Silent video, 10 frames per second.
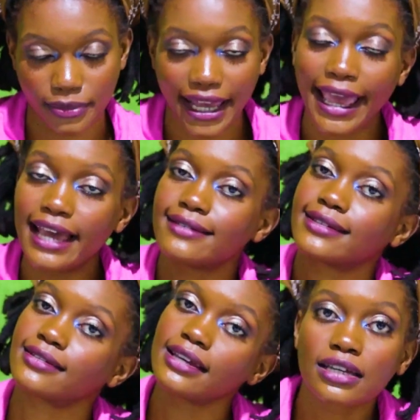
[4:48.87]
my hair is
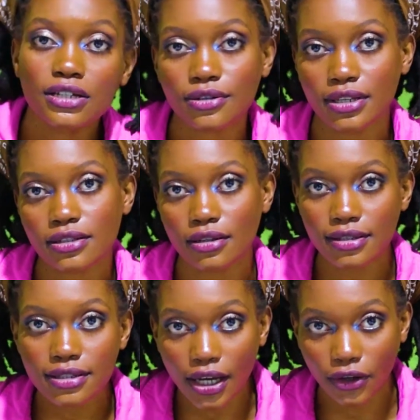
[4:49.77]
singing to its
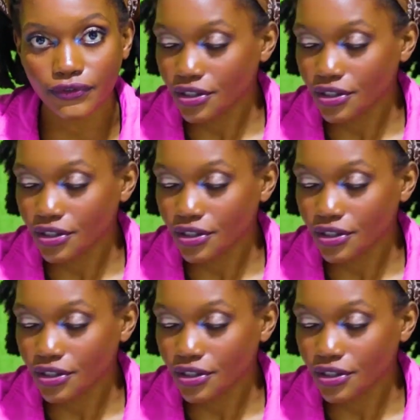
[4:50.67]
own self.